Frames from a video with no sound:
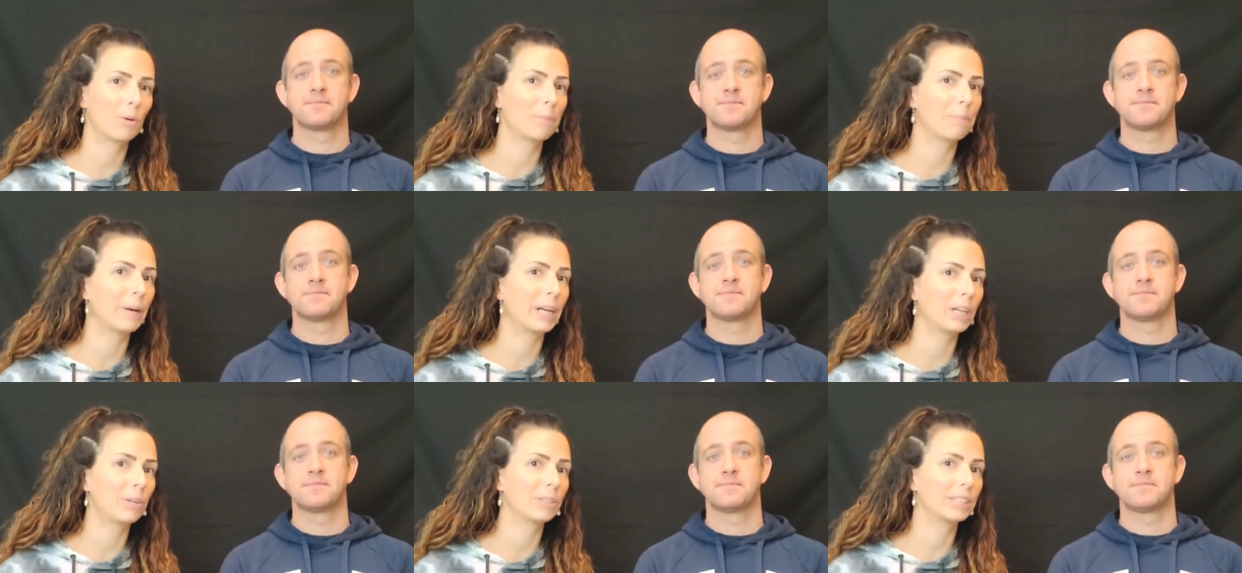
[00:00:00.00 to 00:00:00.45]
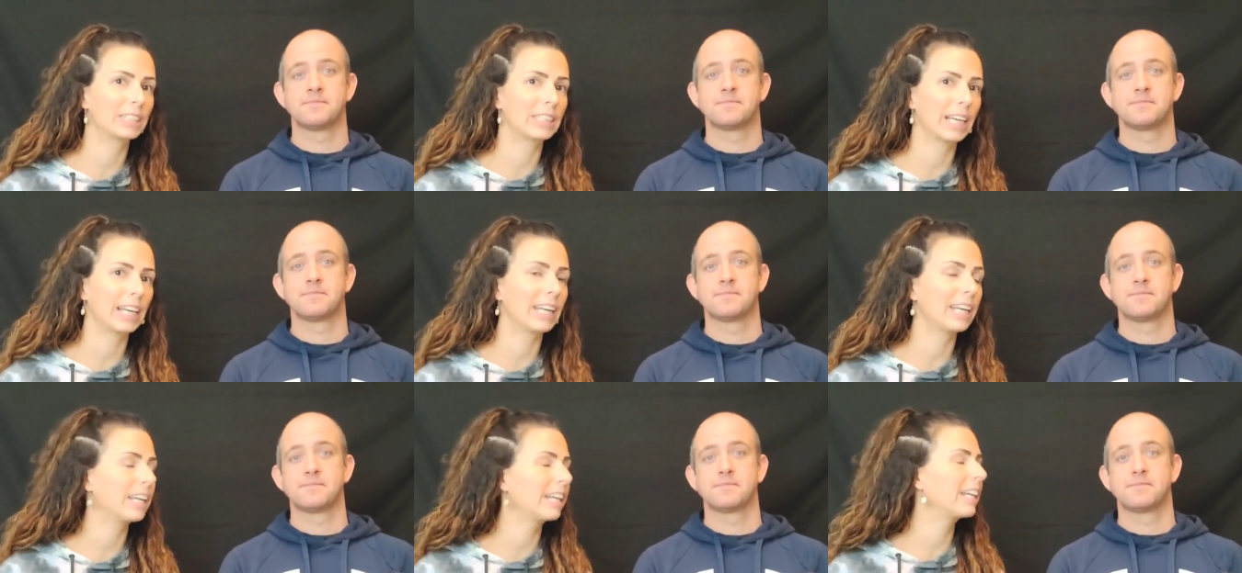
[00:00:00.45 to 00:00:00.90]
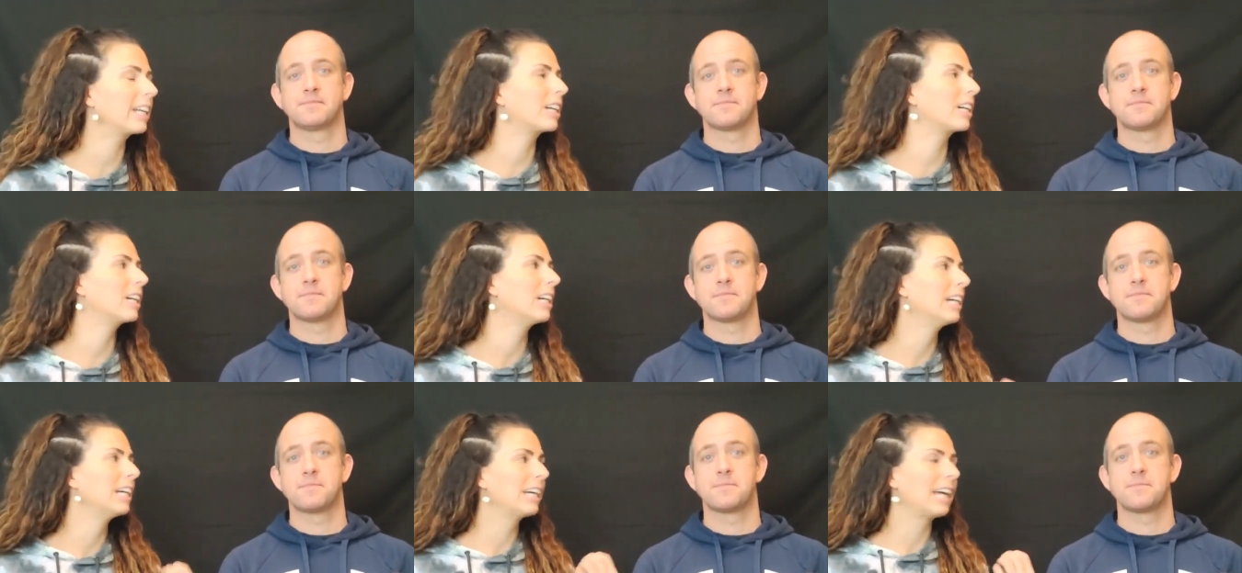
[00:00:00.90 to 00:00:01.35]
Speaker 1: to what Mike was saying
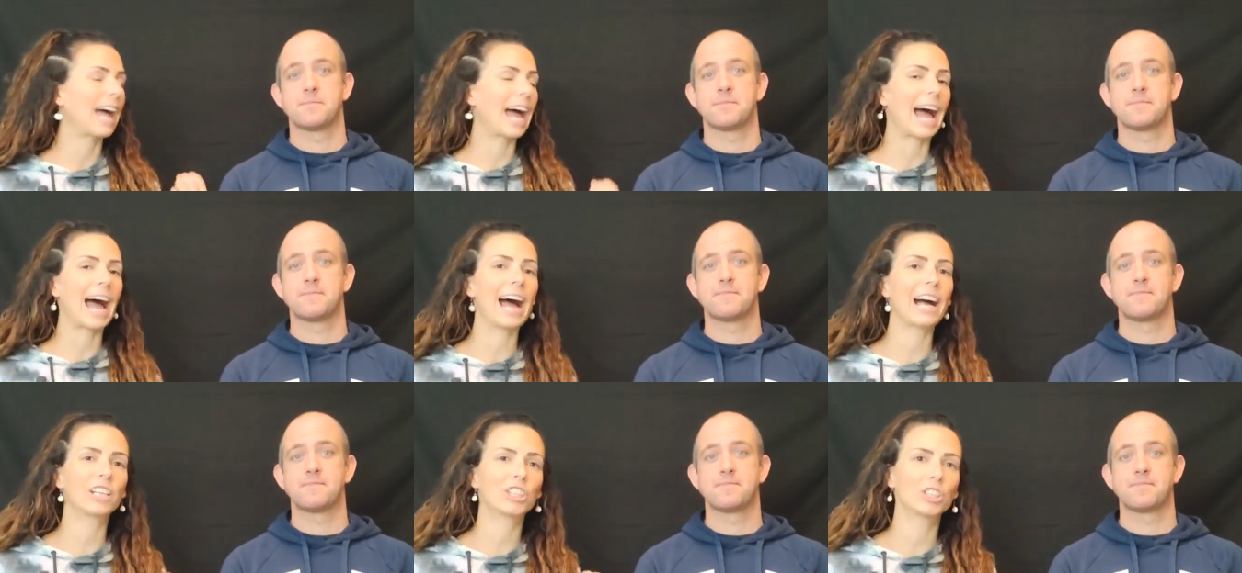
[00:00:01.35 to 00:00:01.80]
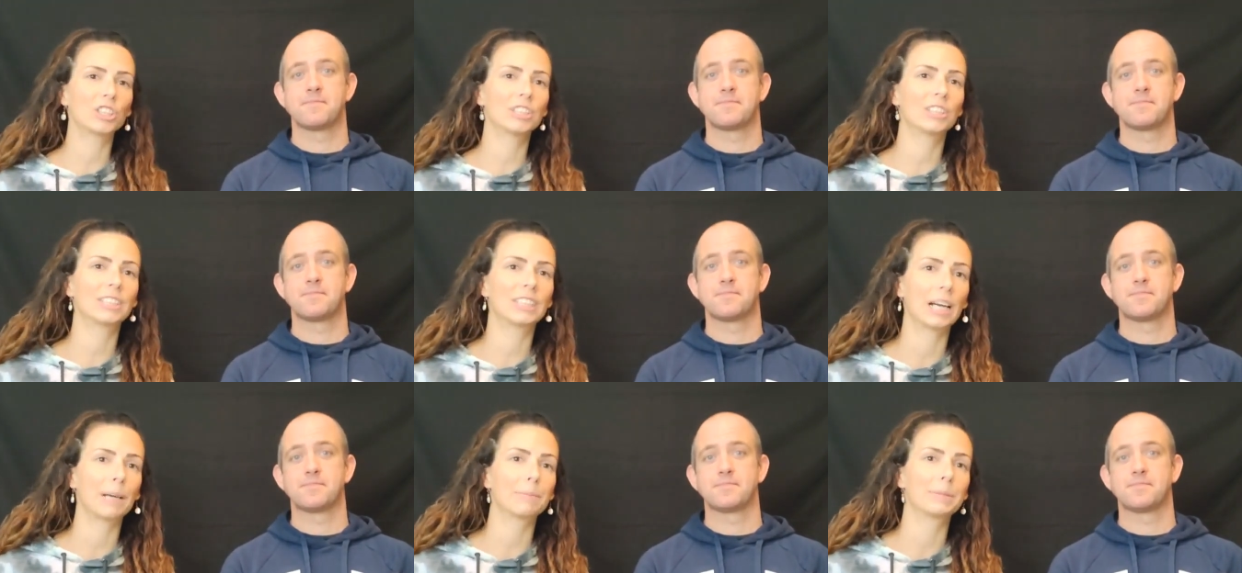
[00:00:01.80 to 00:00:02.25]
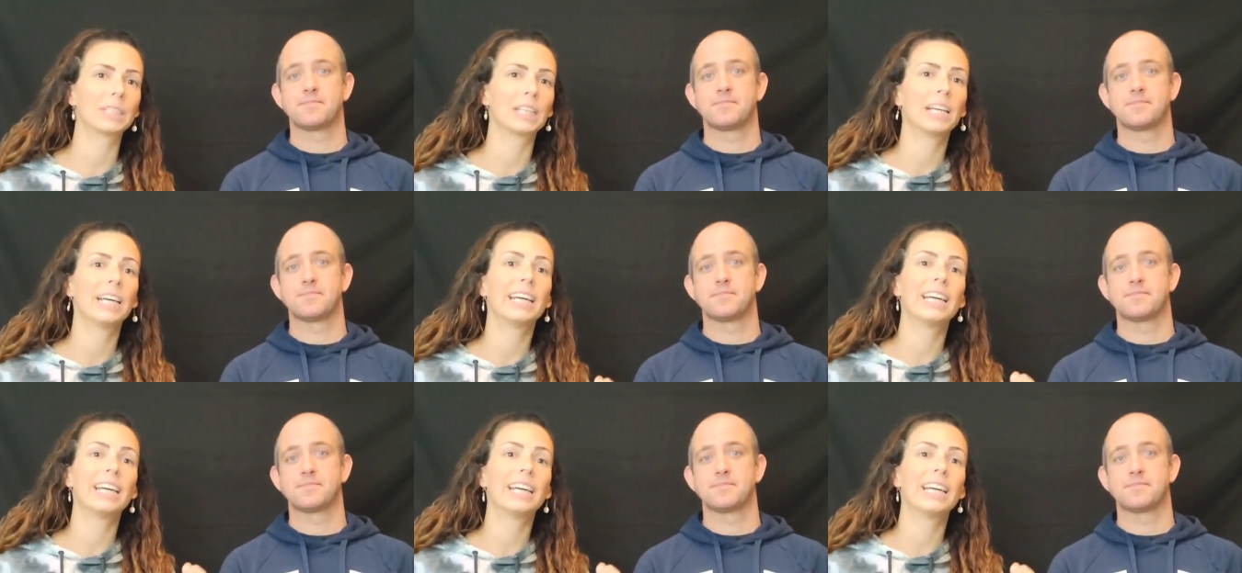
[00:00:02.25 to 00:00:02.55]
here, action steps